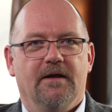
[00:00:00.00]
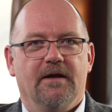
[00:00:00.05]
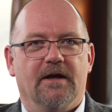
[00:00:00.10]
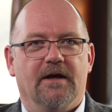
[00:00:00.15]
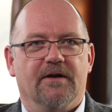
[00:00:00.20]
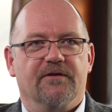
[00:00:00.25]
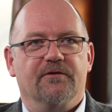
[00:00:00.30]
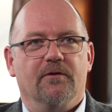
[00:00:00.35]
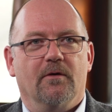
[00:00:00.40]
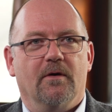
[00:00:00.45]

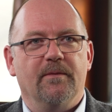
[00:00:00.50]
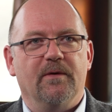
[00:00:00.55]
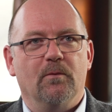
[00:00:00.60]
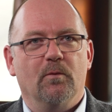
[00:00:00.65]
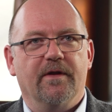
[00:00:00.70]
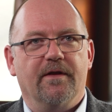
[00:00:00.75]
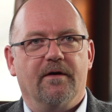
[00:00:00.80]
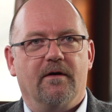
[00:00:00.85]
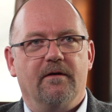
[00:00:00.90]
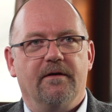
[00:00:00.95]
Yeah, so I mean,
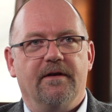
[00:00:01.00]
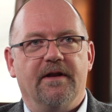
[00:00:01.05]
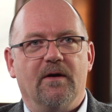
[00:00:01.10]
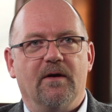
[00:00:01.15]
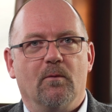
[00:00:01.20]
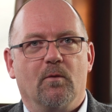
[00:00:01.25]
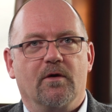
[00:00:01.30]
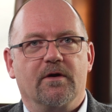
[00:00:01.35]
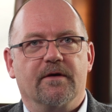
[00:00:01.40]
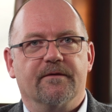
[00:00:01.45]
with our
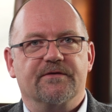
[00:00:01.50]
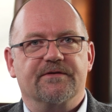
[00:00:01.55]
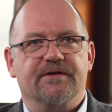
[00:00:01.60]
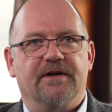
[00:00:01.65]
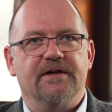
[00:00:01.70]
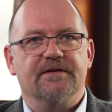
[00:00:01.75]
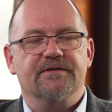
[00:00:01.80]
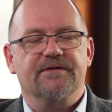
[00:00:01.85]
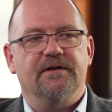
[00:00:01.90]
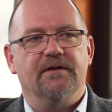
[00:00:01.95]
network of
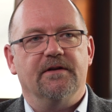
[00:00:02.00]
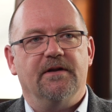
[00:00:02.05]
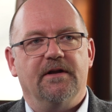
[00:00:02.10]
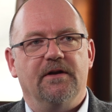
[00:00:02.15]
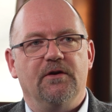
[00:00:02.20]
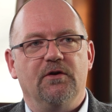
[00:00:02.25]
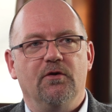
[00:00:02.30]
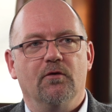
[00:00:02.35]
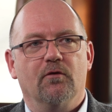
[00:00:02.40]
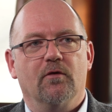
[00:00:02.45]
sites in,
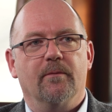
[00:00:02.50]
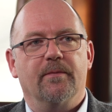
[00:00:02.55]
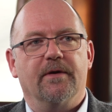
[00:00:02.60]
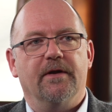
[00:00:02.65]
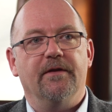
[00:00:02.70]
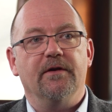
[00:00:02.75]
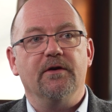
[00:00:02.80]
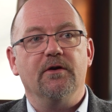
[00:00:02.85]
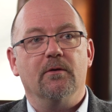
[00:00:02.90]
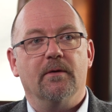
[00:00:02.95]
in Europe
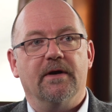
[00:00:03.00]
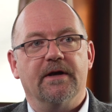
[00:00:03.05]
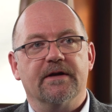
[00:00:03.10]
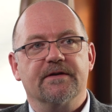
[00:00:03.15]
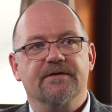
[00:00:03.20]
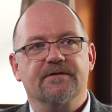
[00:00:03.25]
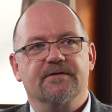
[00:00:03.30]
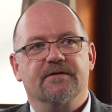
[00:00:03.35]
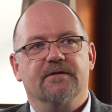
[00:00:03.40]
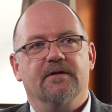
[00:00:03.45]
and the
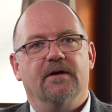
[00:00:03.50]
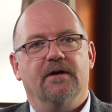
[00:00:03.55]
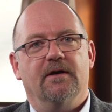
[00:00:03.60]
US,